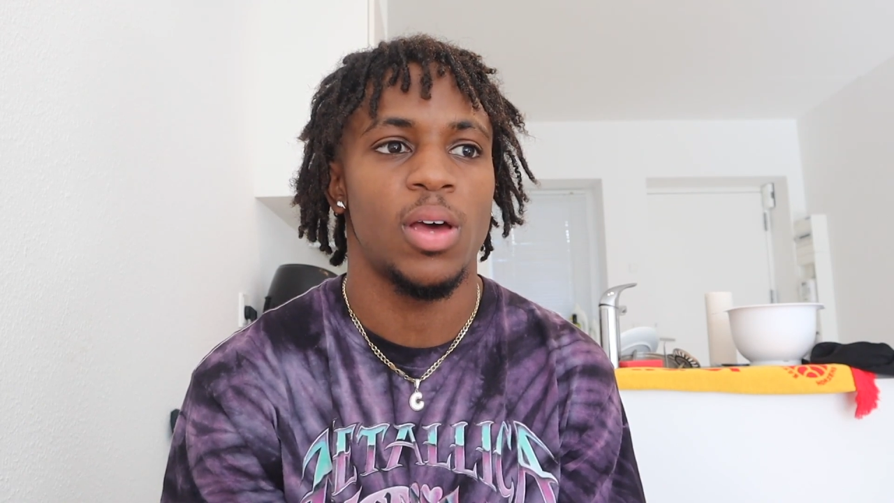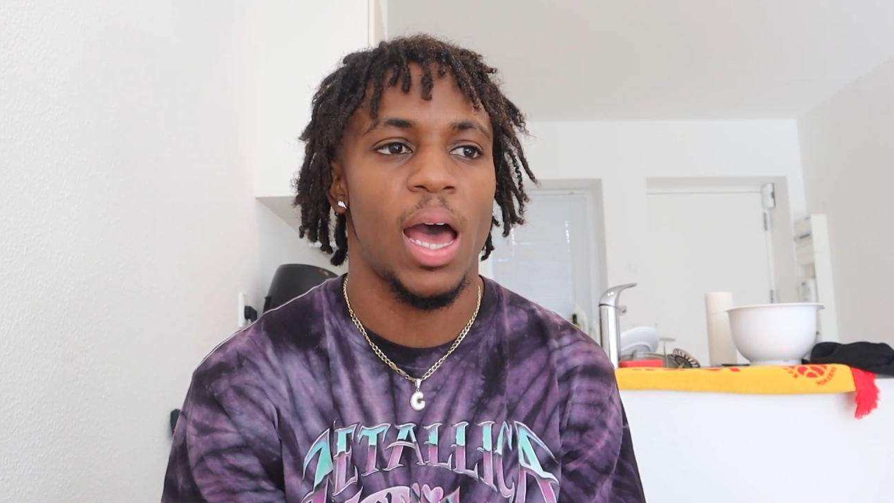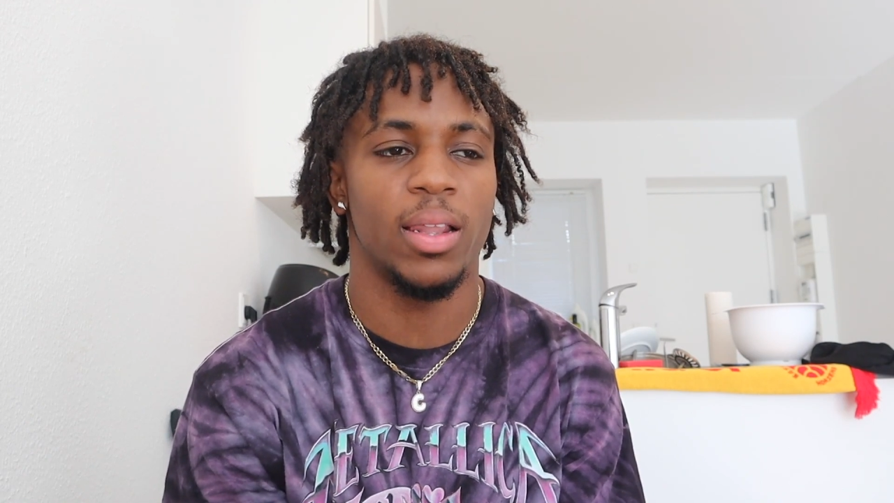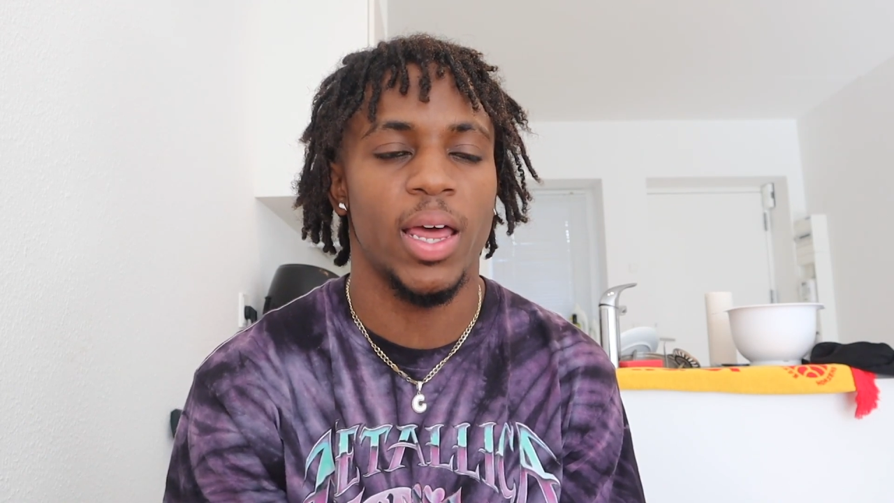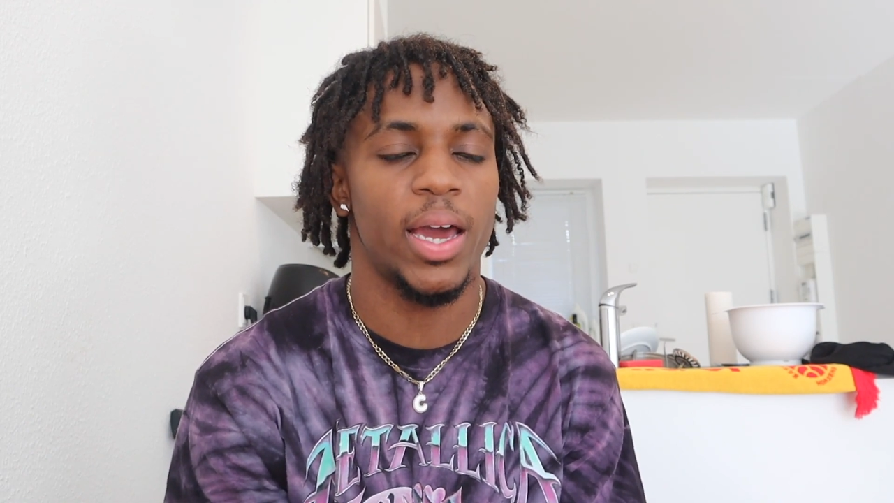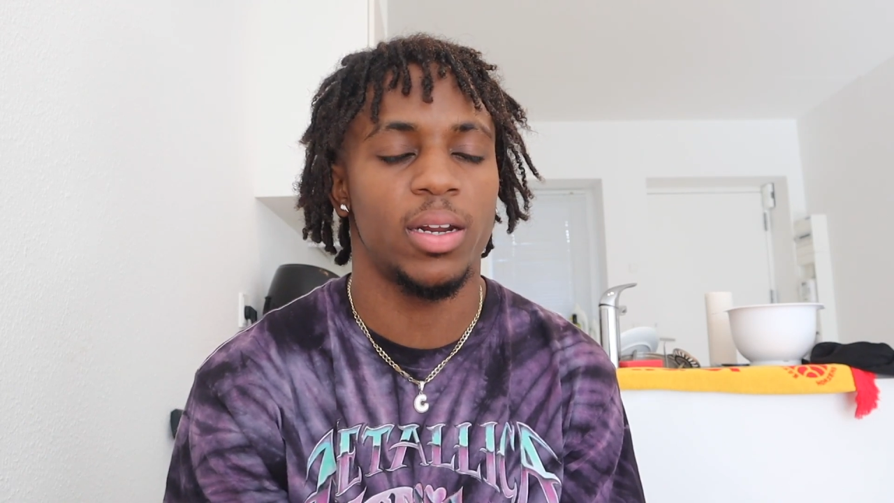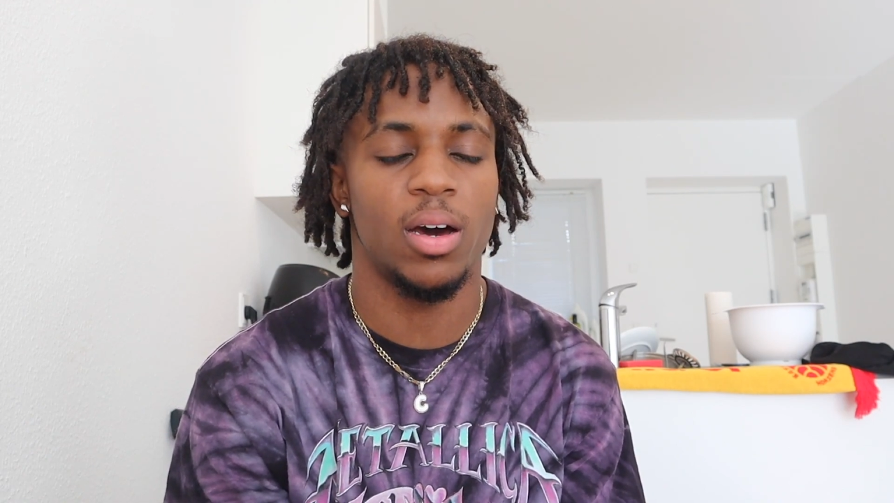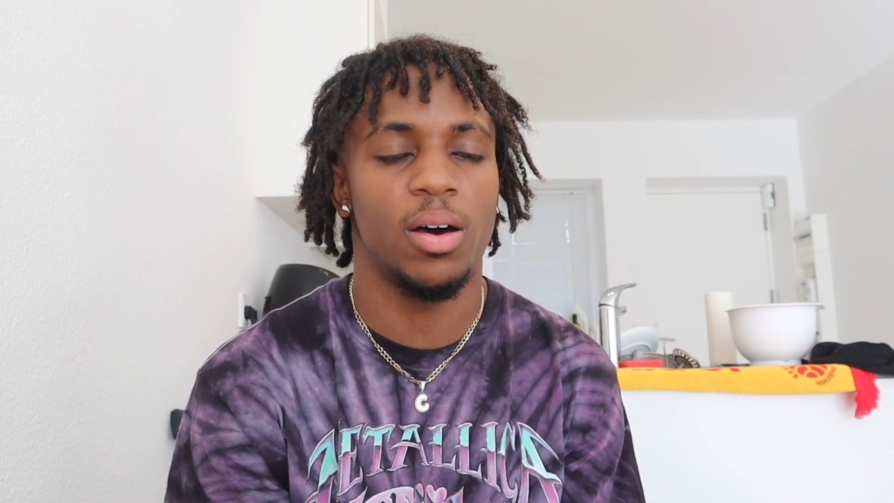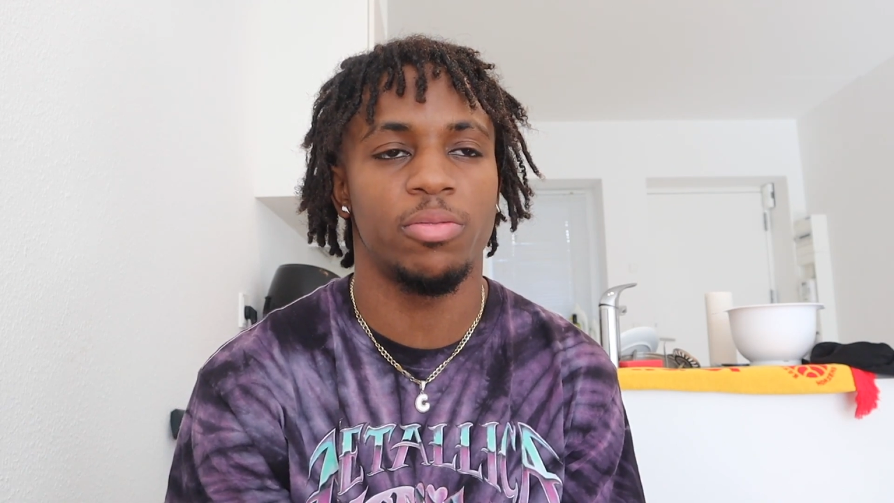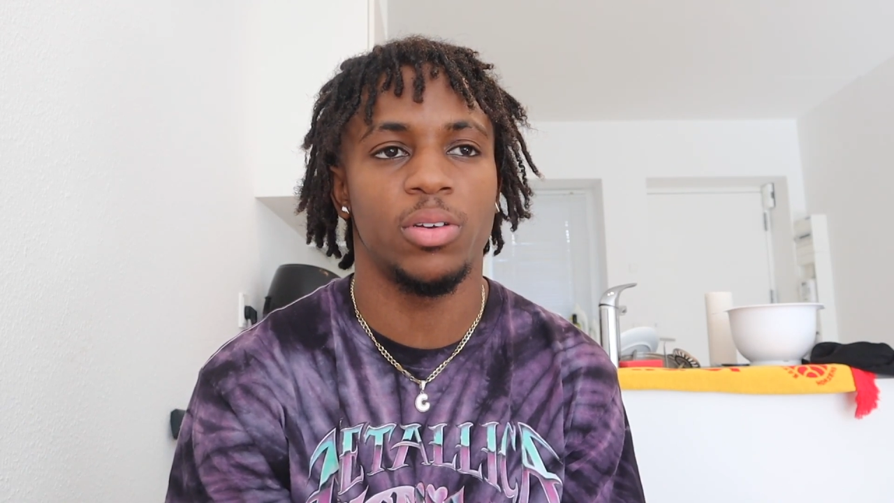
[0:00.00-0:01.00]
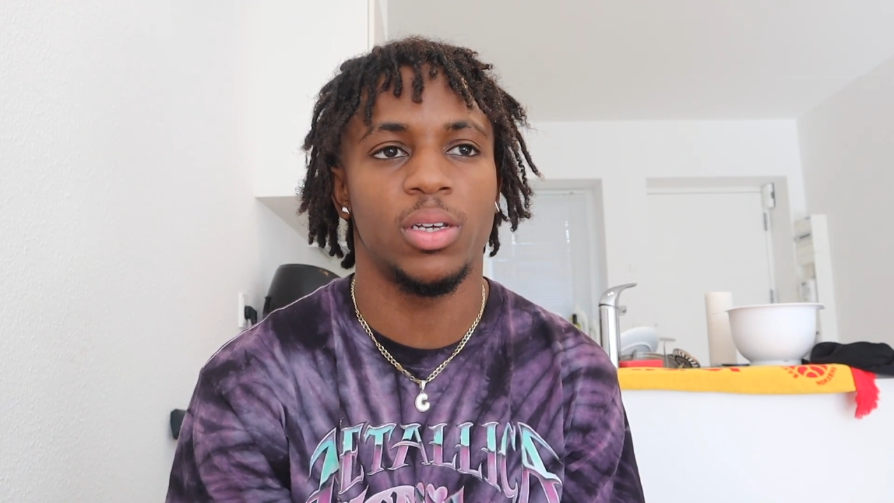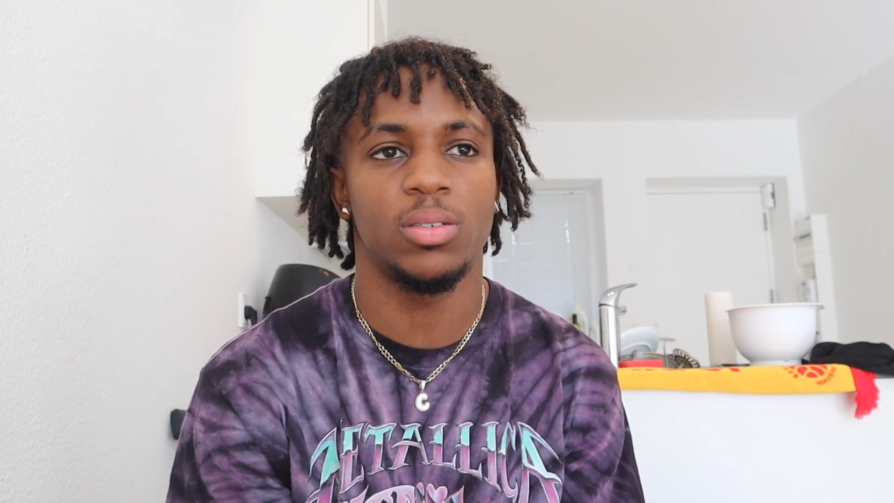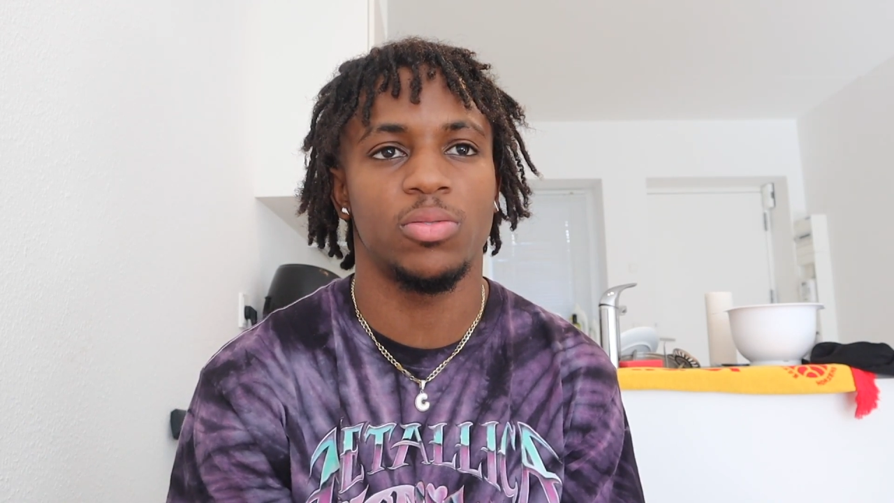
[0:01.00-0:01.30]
I lacked confidence